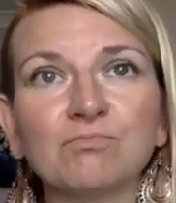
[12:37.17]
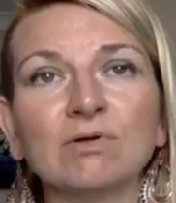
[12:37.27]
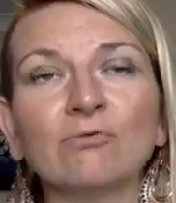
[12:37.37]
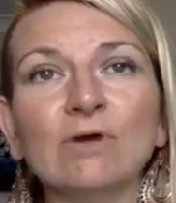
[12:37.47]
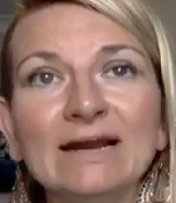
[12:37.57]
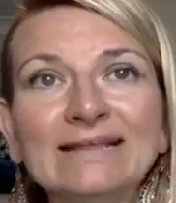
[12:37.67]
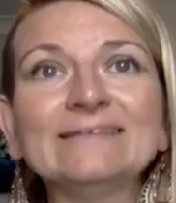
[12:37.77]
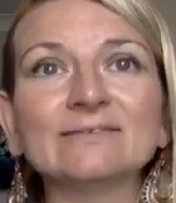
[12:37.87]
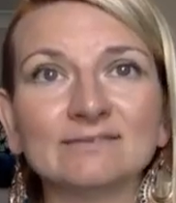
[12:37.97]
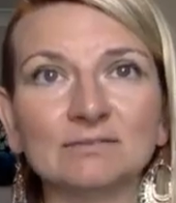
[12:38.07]

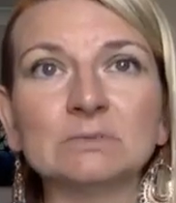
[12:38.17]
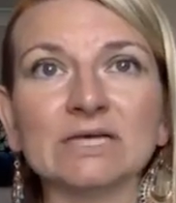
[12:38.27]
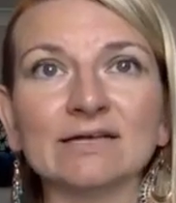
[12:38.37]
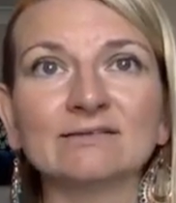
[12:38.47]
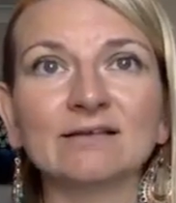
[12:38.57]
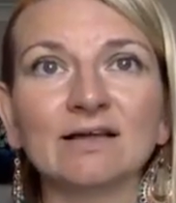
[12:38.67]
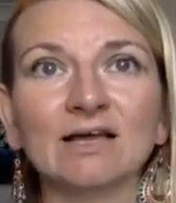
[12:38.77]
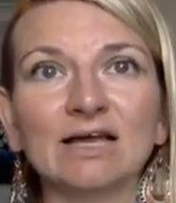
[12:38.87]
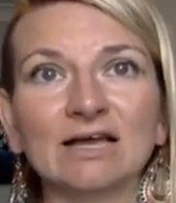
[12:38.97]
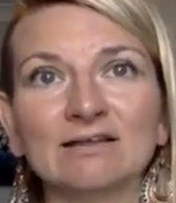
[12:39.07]
related subjects,
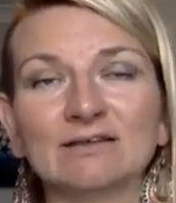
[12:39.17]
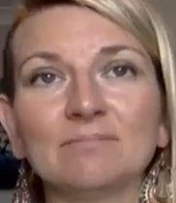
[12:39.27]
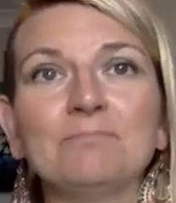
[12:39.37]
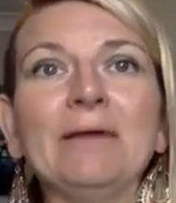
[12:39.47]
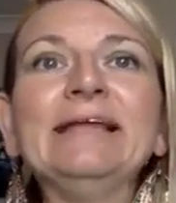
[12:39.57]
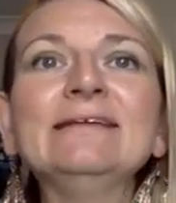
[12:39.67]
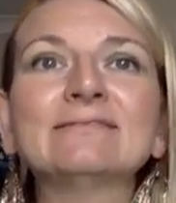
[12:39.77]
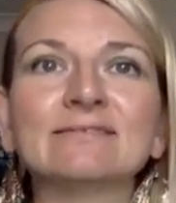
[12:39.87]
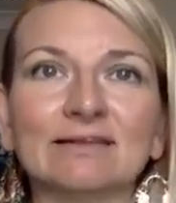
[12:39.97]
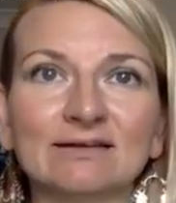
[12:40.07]
the
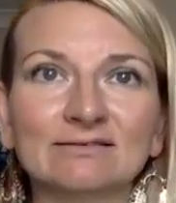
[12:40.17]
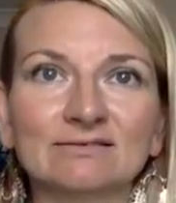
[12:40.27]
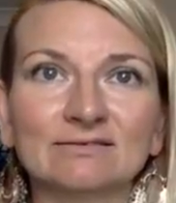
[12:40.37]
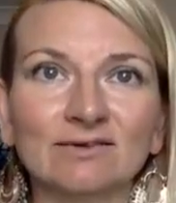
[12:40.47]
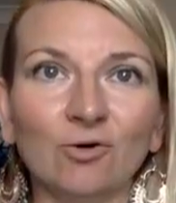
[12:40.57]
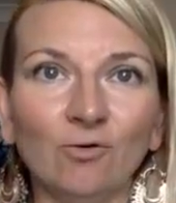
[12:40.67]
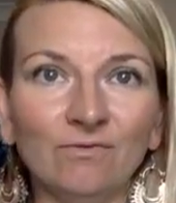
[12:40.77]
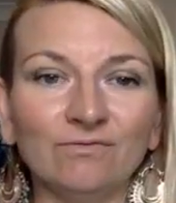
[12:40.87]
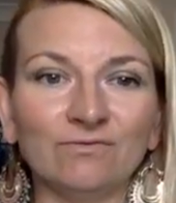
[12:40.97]
basics of